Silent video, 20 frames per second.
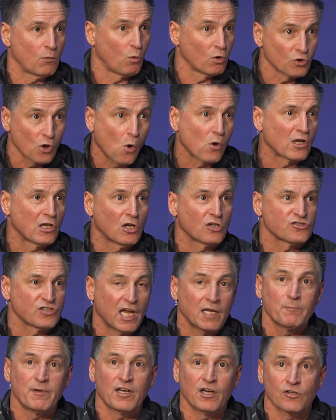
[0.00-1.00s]
And we'll know what it looks
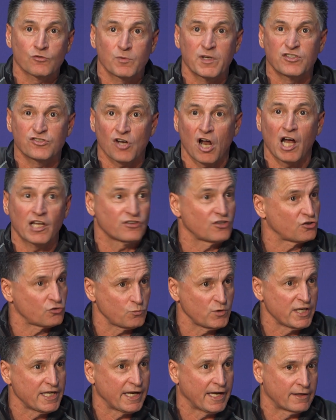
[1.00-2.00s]
like because we saw it this
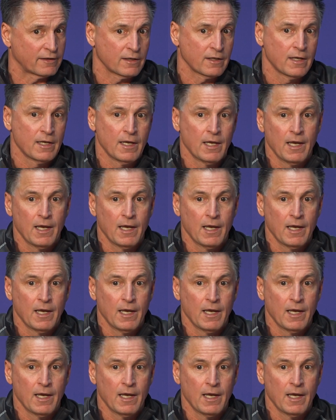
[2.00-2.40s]
weekend.